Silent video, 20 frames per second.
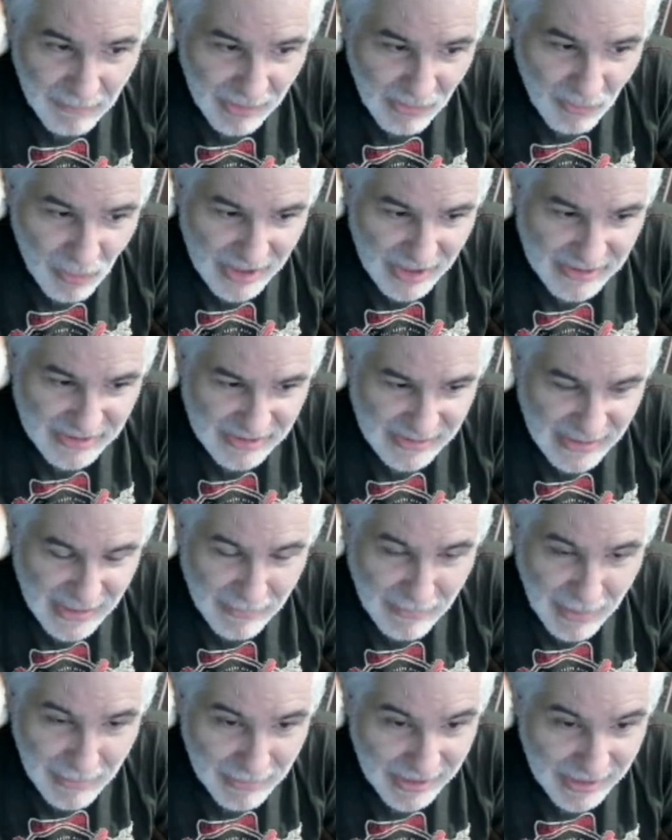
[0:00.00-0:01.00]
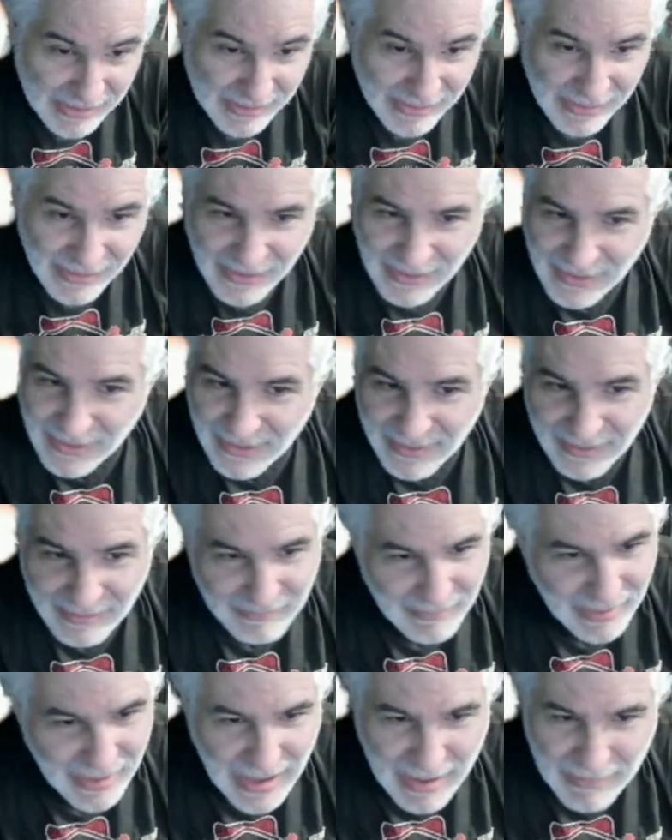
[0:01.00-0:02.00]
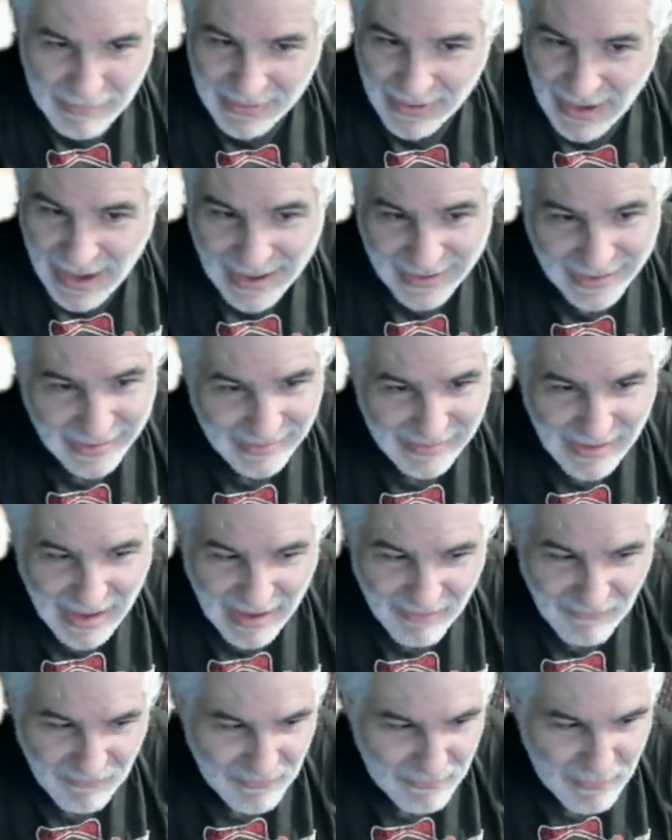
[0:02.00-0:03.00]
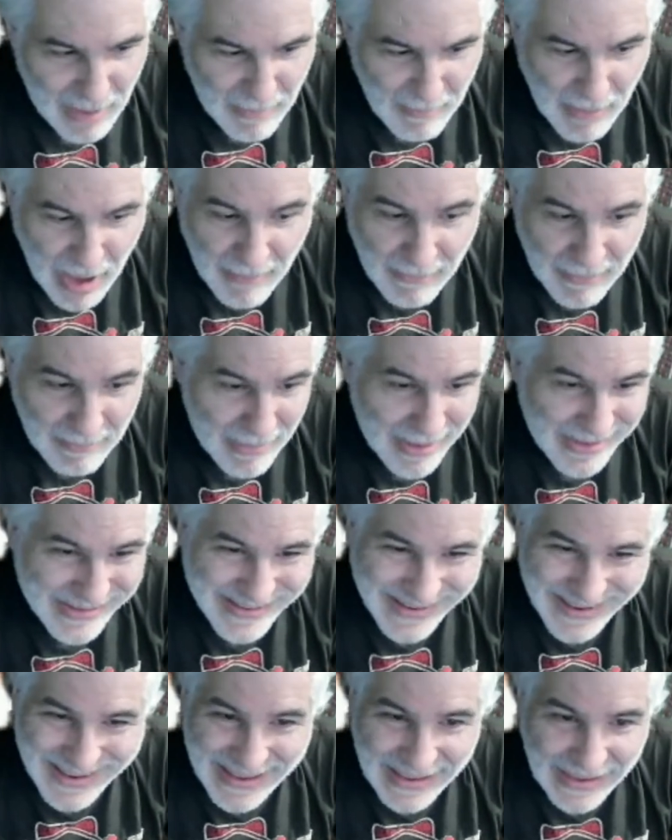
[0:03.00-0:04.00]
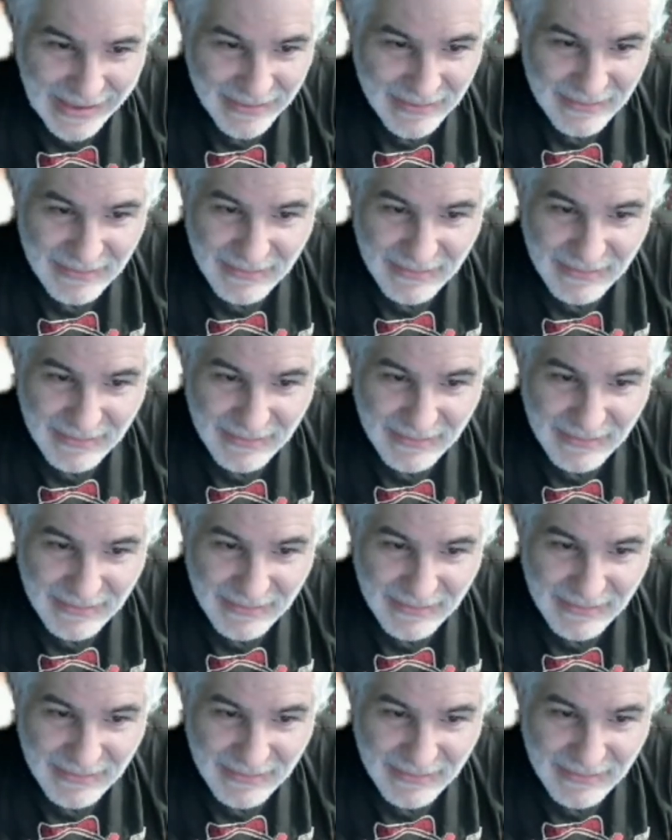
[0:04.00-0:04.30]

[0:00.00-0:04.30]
and watching them. I get that from my mom and my dad,